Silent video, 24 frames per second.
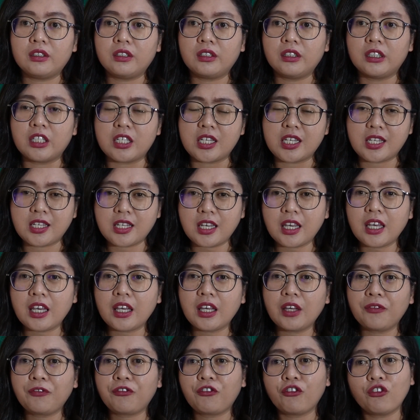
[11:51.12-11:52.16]
the
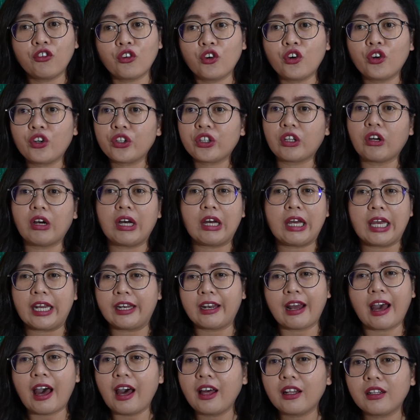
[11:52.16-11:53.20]
seafood and
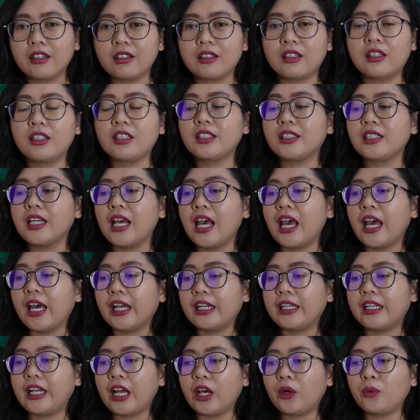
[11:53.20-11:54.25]
others,
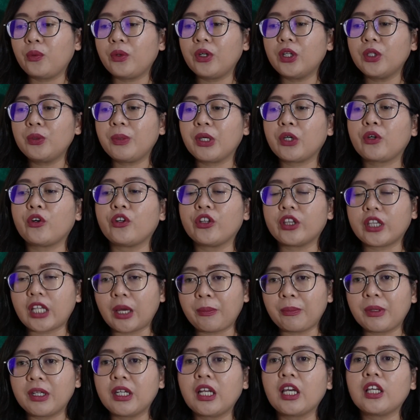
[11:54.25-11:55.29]
they will be
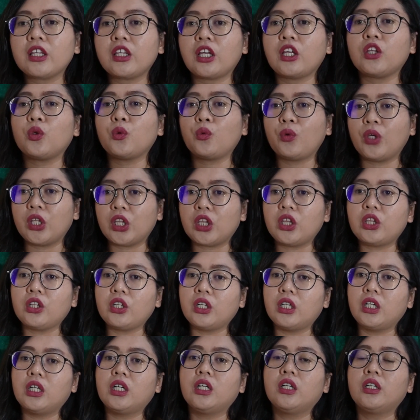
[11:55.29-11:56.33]
contaminated with
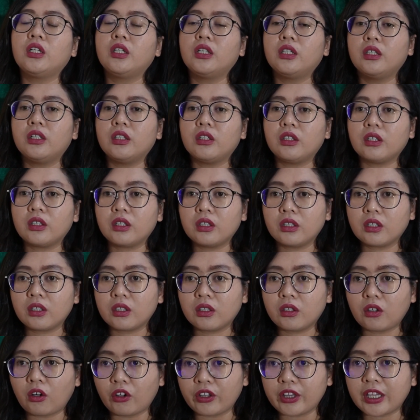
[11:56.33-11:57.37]
the
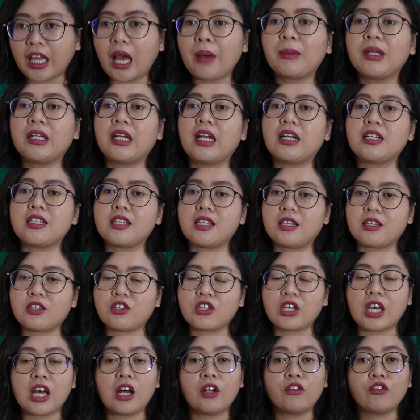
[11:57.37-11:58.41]
contaminants
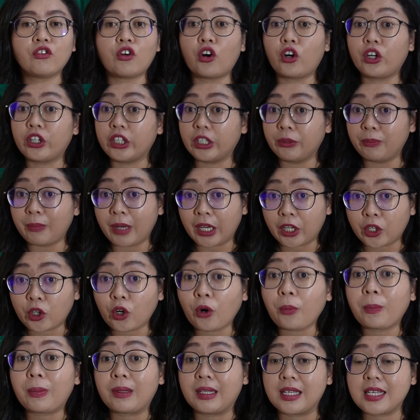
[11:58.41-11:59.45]
itself or the
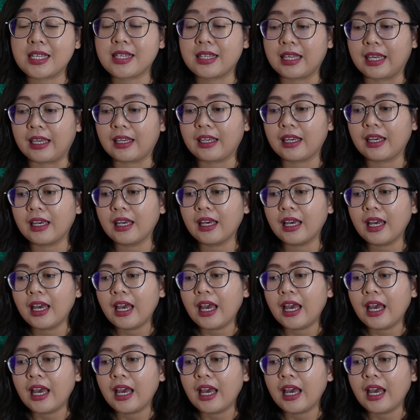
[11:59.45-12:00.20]
microplastic.